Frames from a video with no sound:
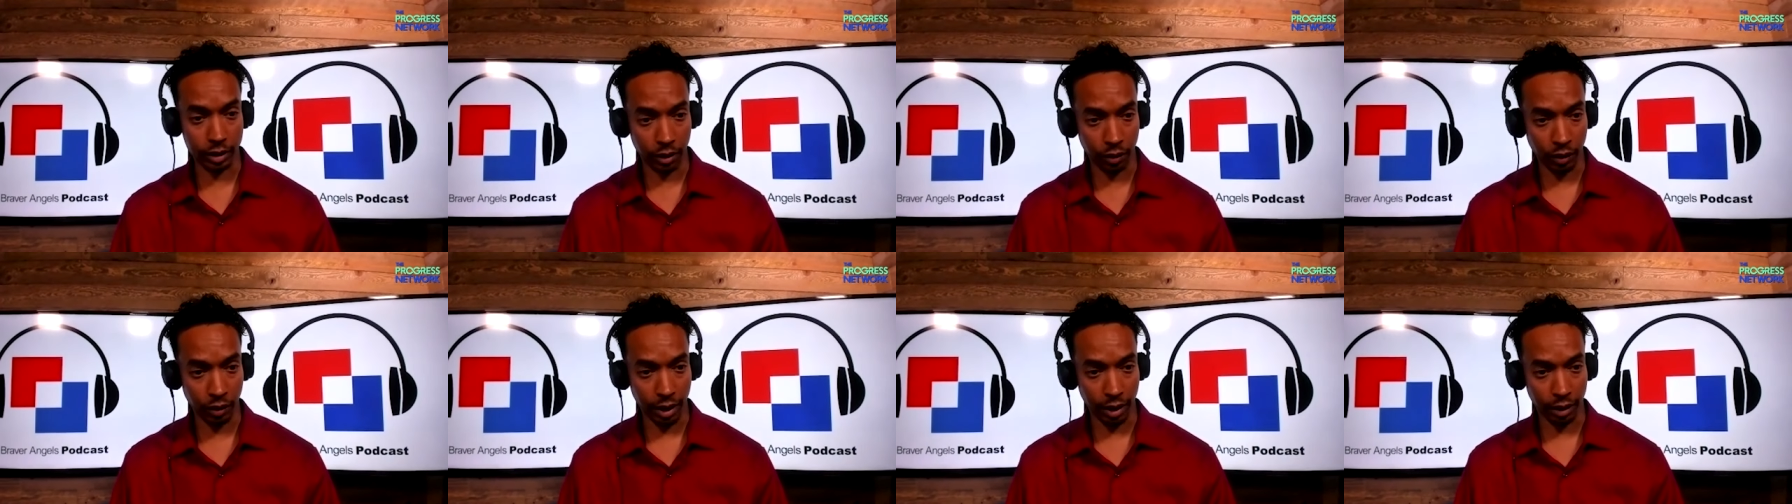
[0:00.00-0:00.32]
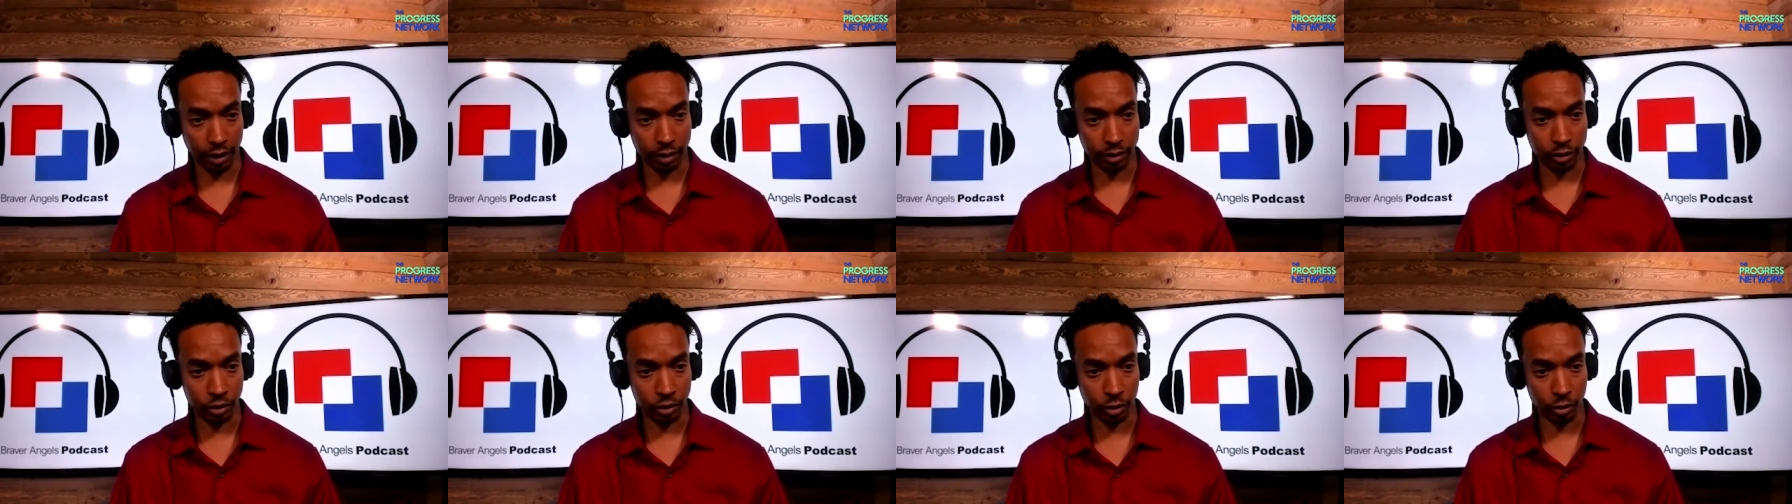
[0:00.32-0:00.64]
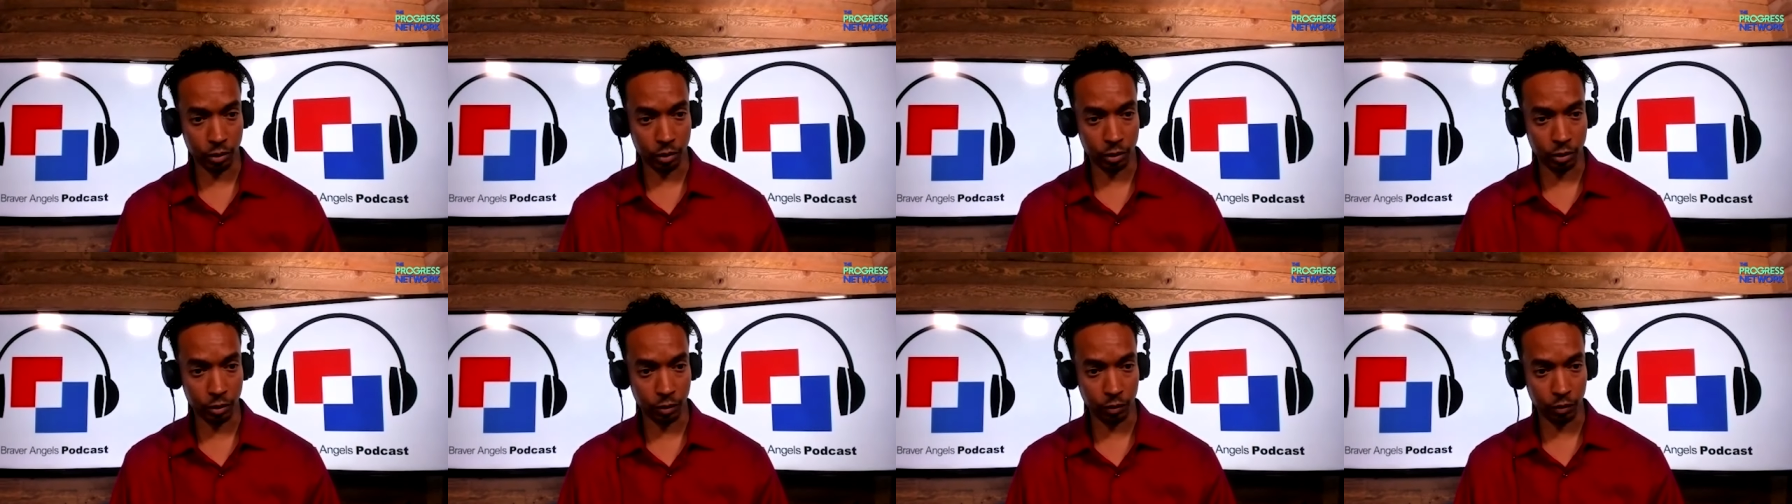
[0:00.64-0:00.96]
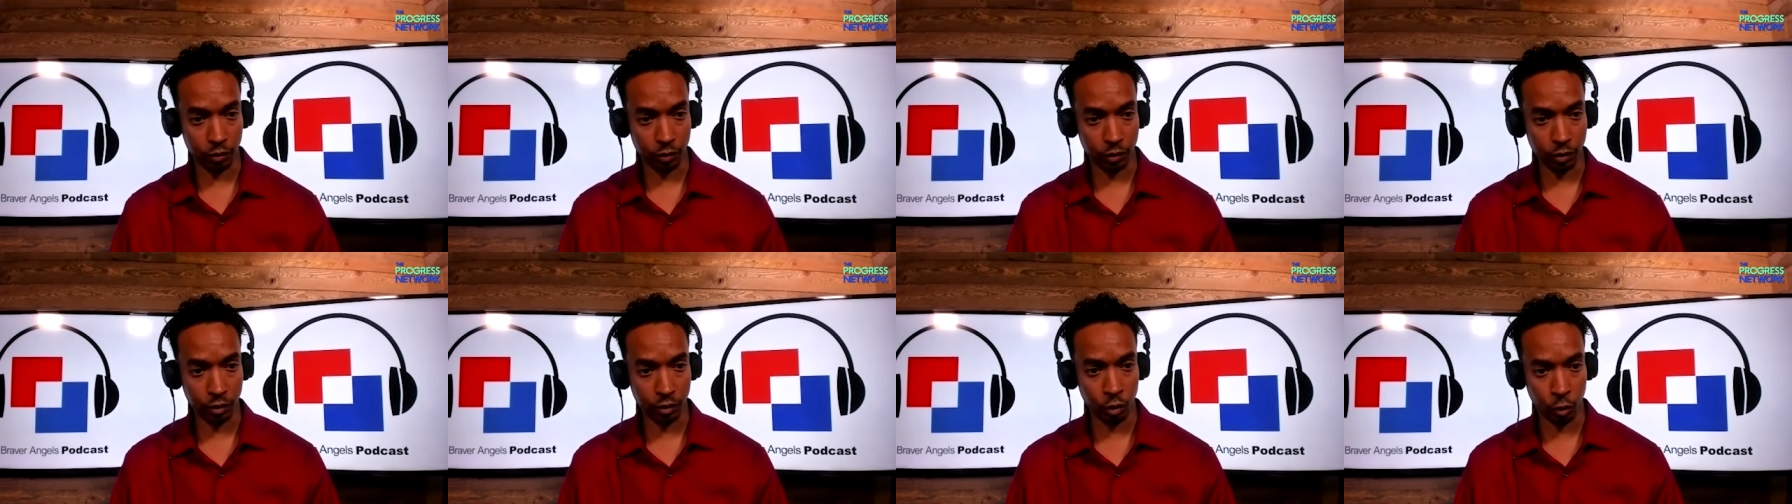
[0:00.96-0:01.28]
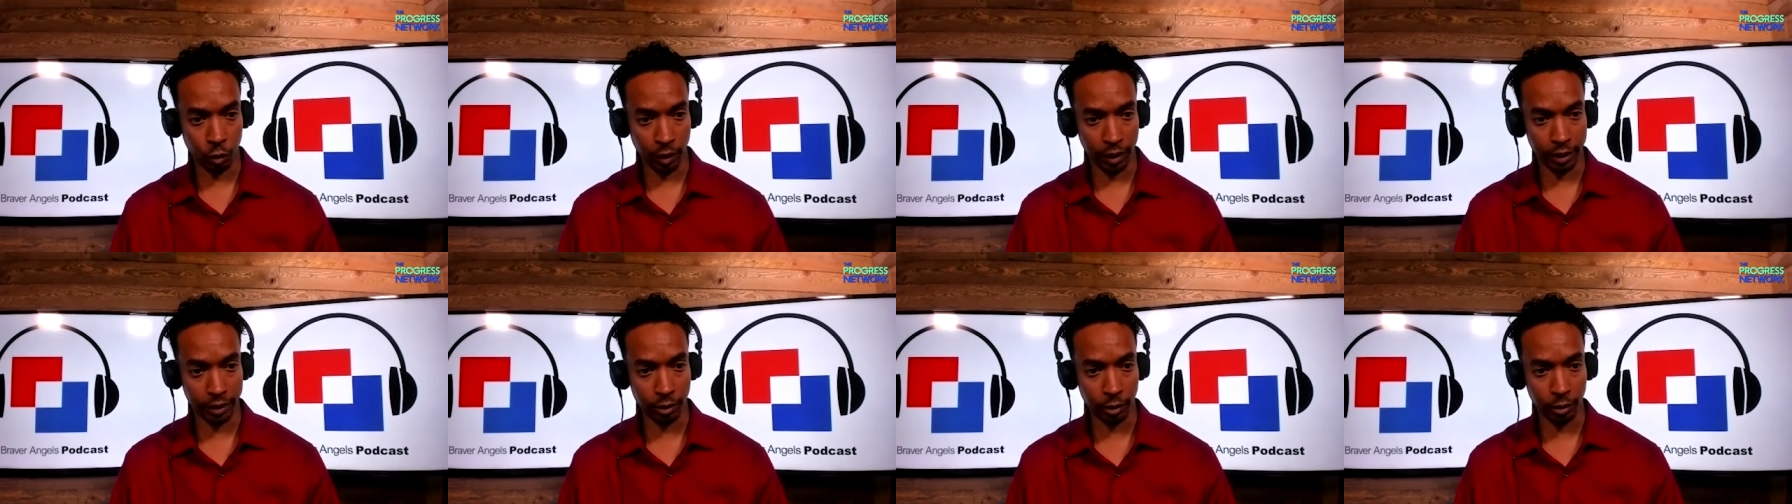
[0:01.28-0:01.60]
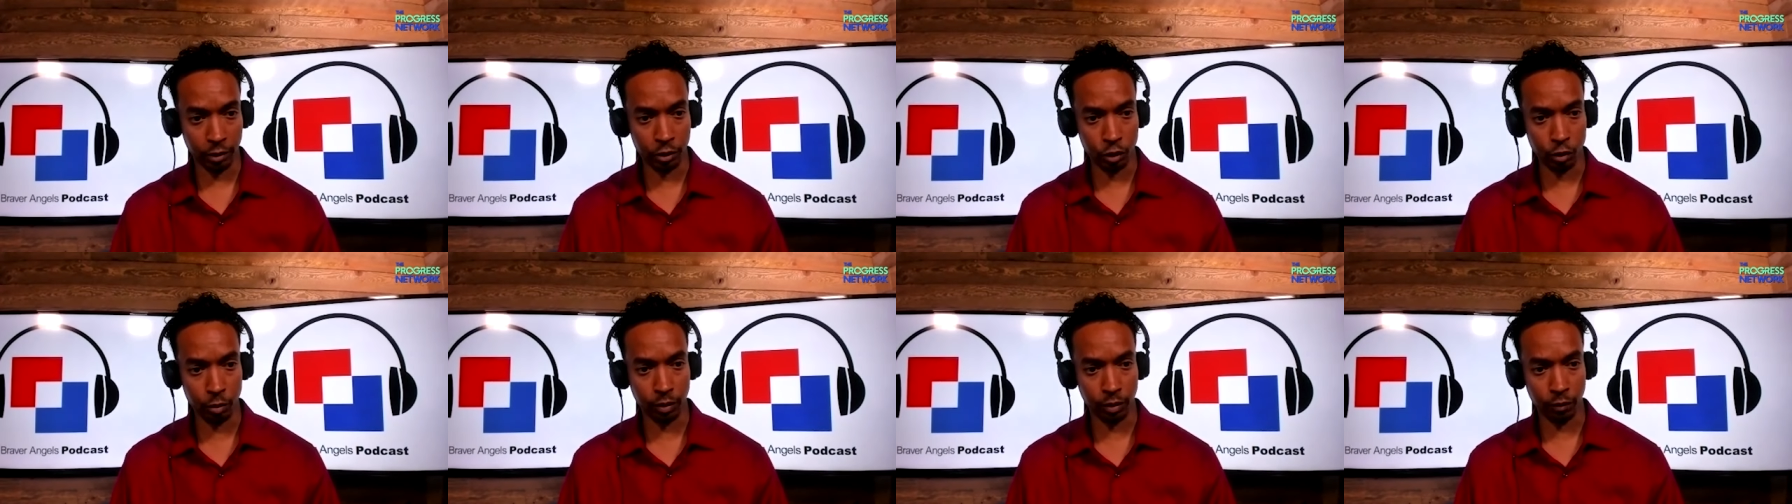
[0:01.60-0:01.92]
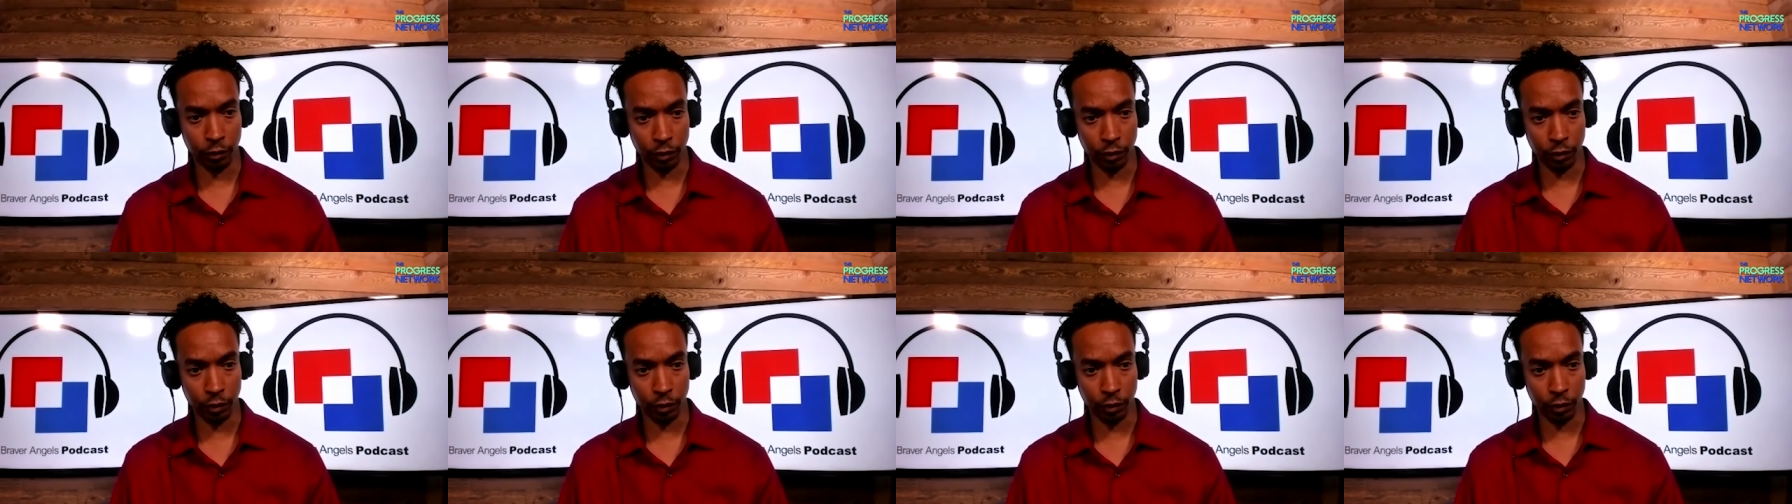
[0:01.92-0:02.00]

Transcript: that in search of greater human